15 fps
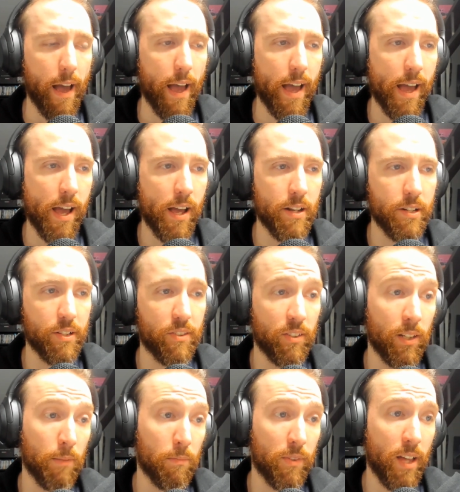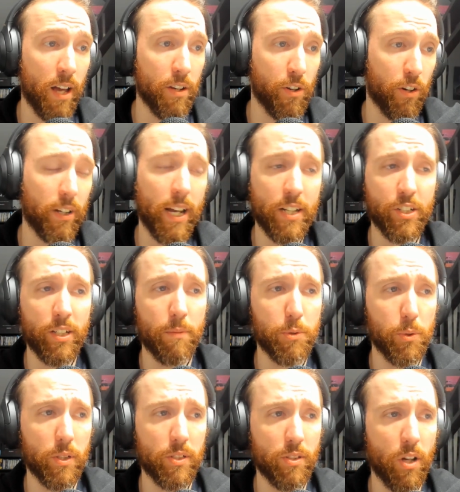And it seems that you're catching up
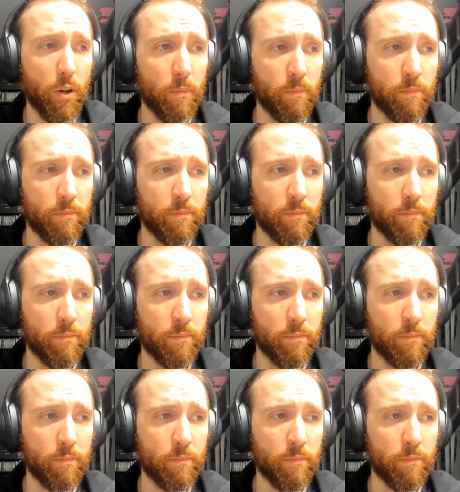to us, though,